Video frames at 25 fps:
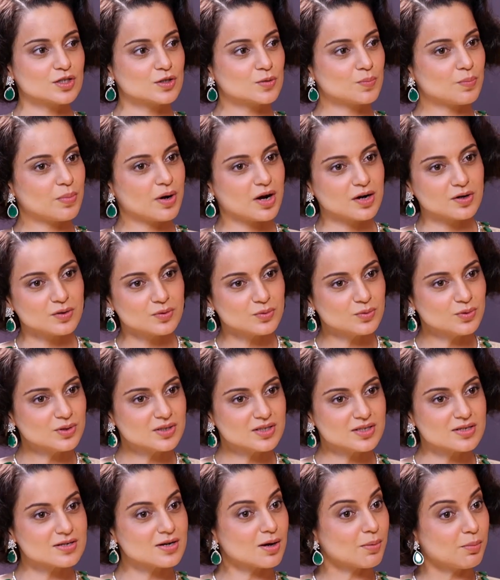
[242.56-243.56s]
just part 2,
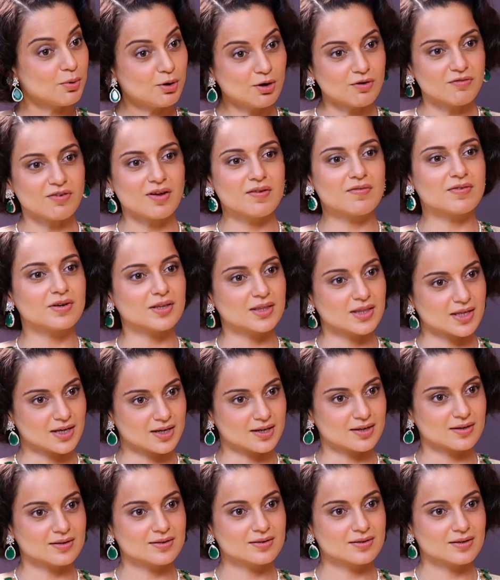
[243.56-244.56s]
it's double of
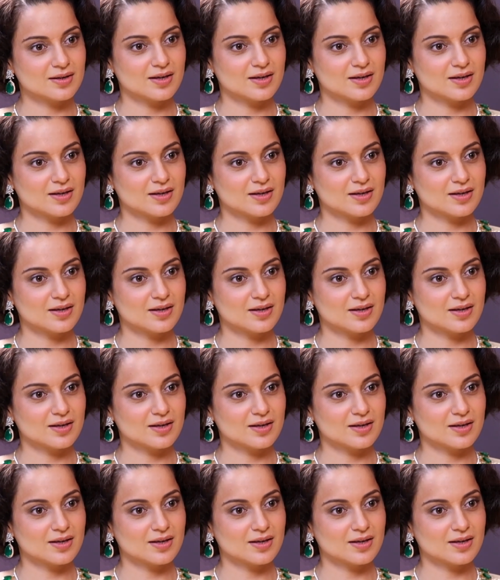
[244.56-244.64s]
everything.